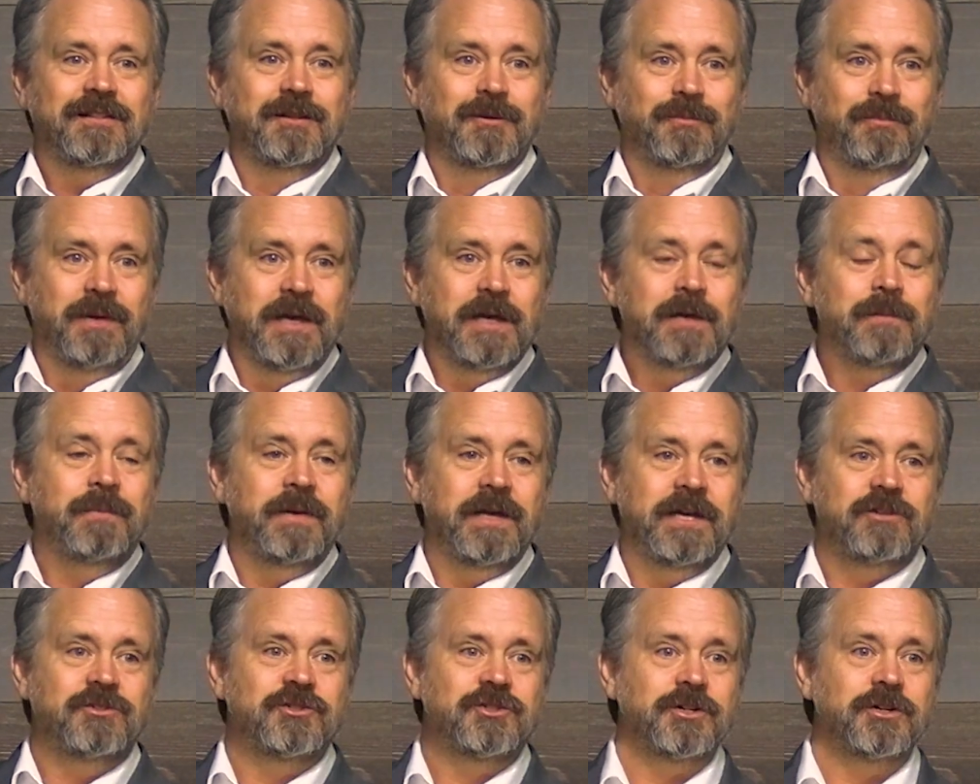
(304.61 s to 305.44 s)
the big
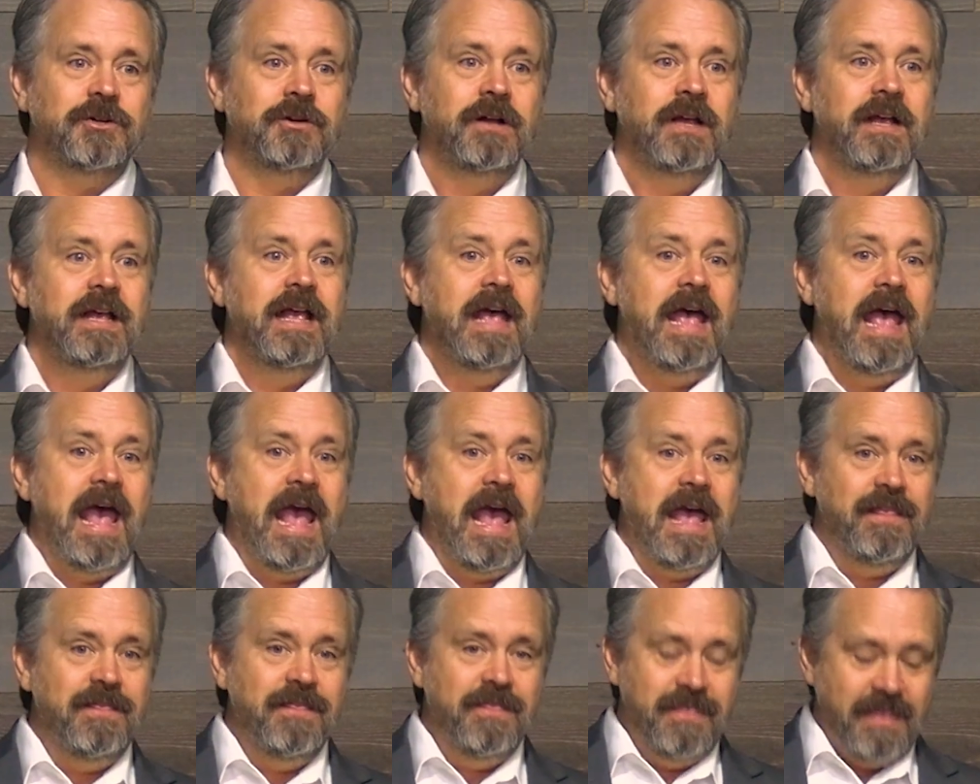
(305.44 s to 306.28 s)
picture
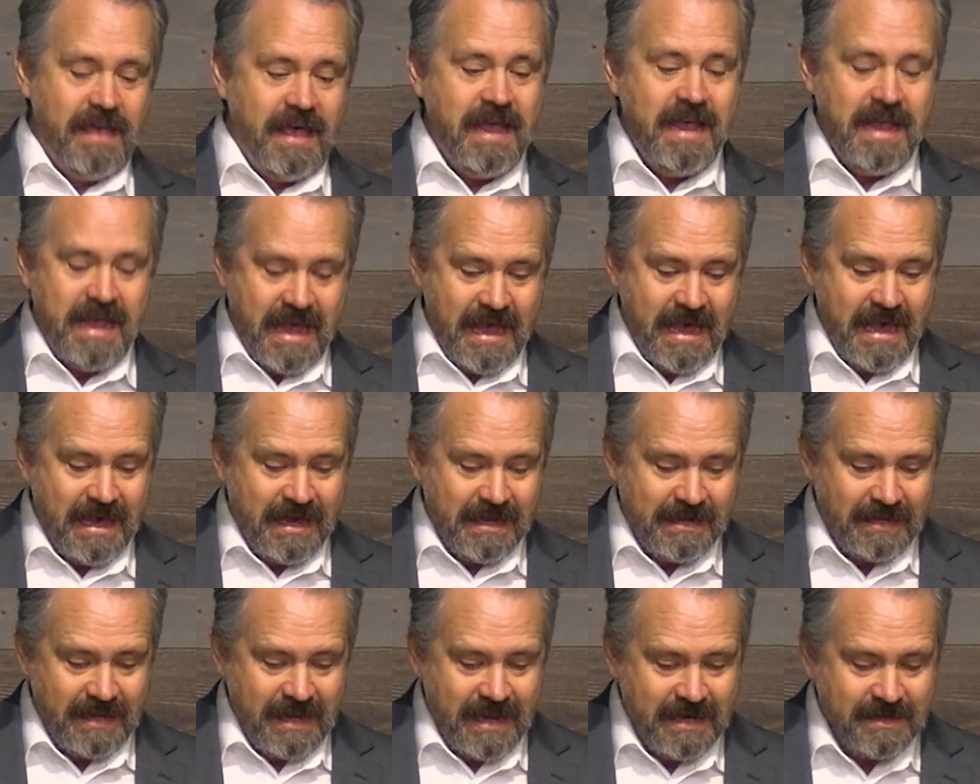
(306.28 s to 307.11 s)
and they
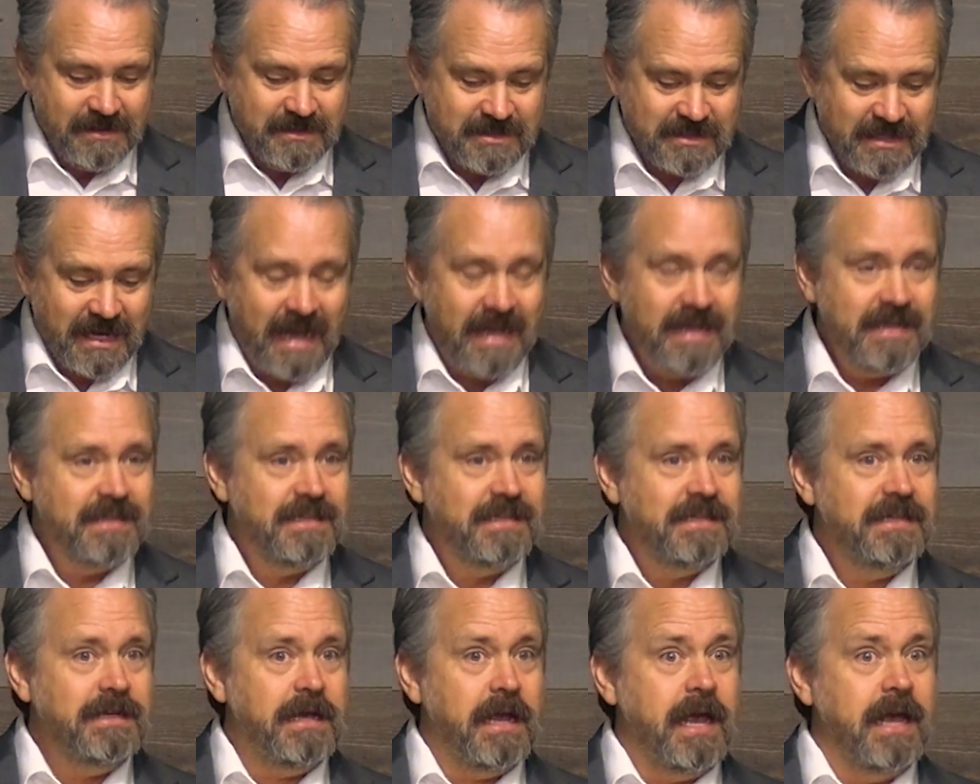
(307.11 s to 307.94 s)
had
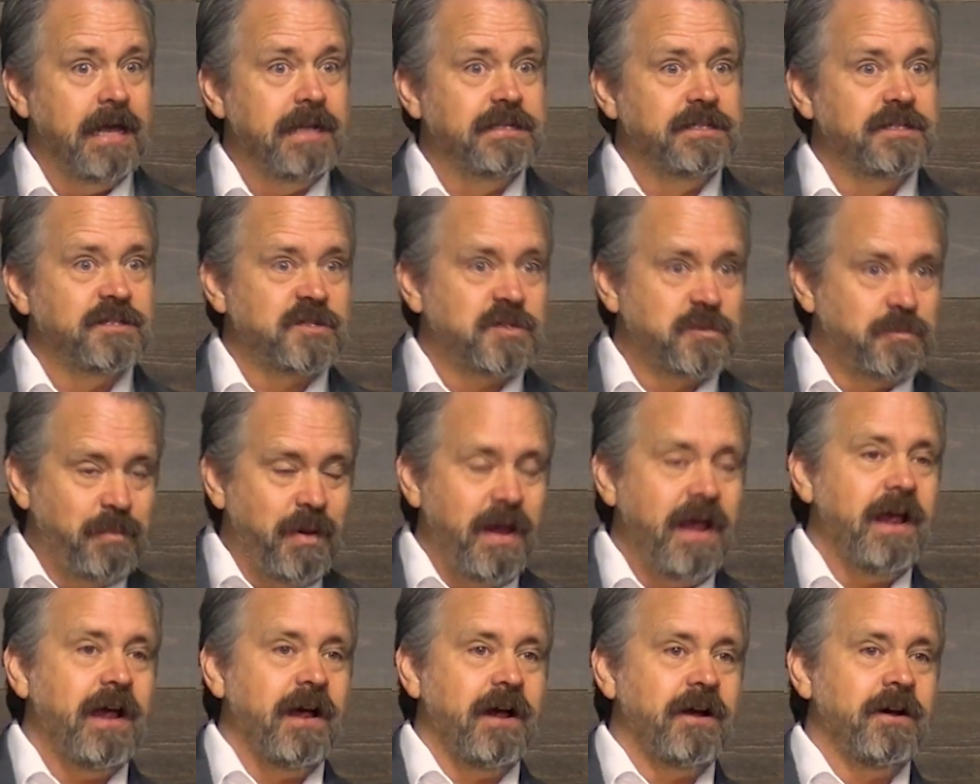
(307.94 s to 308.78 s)
anxiety and
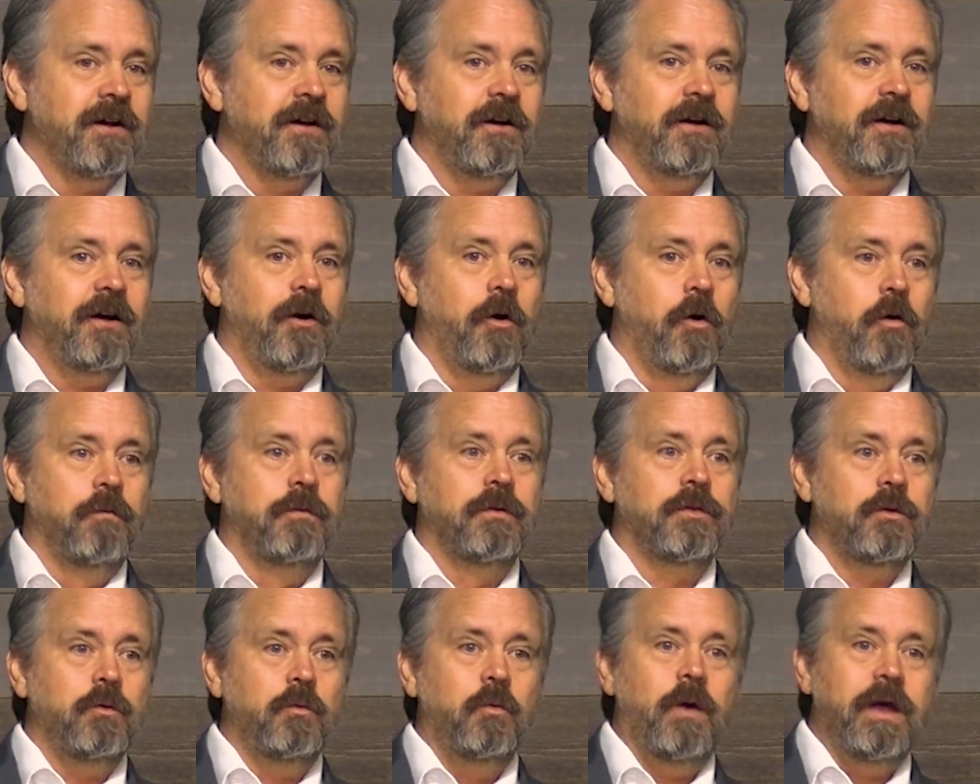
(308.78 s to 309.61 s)
despair
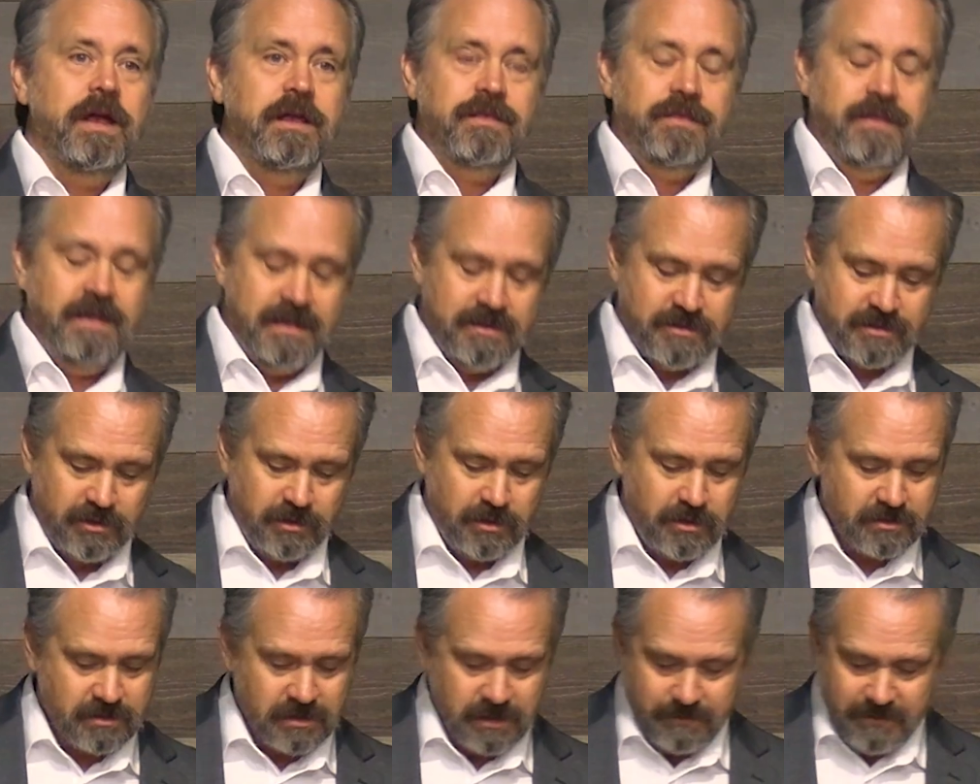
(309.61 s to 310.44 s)
over the way things
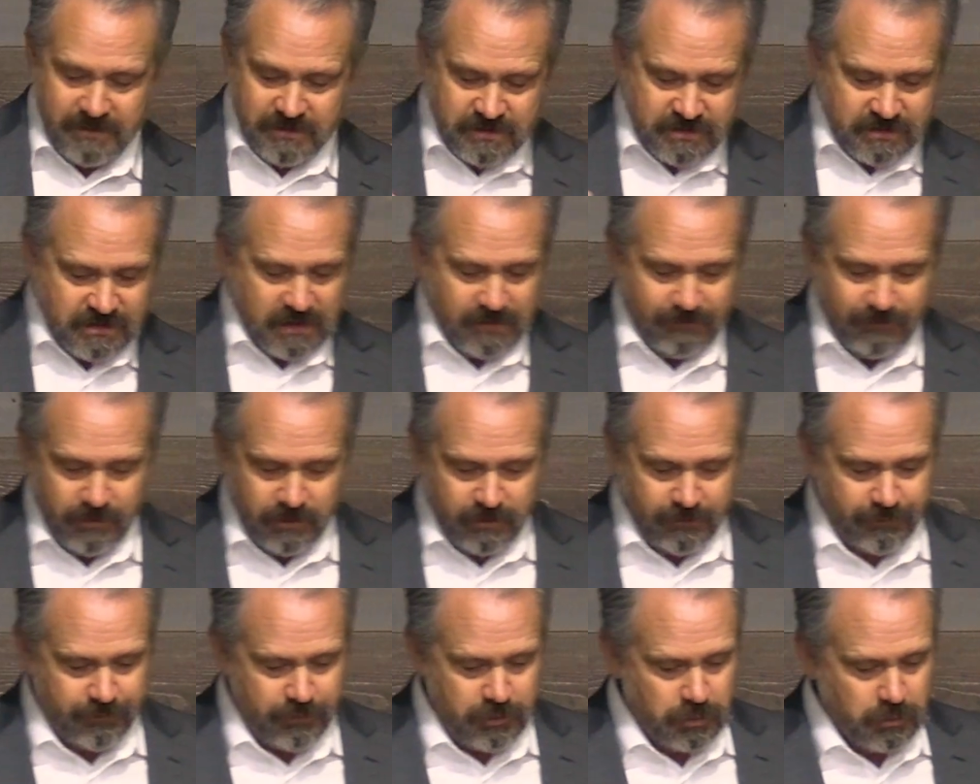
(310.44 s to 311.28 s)
looked. Let me just give
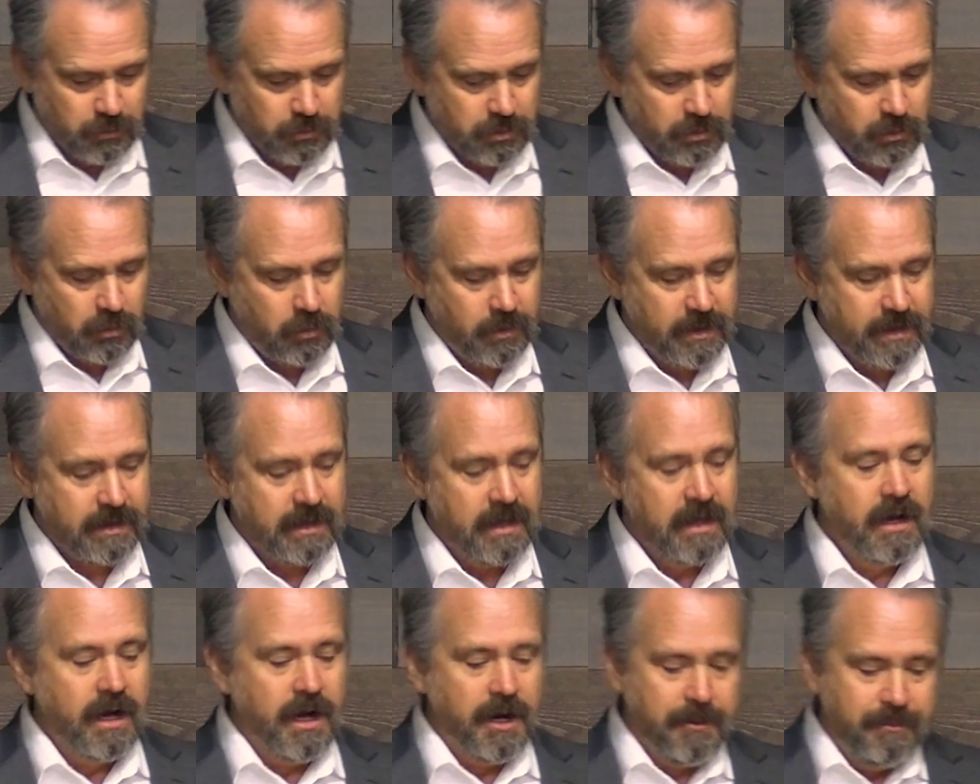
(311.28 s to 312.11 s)
you a few real quick.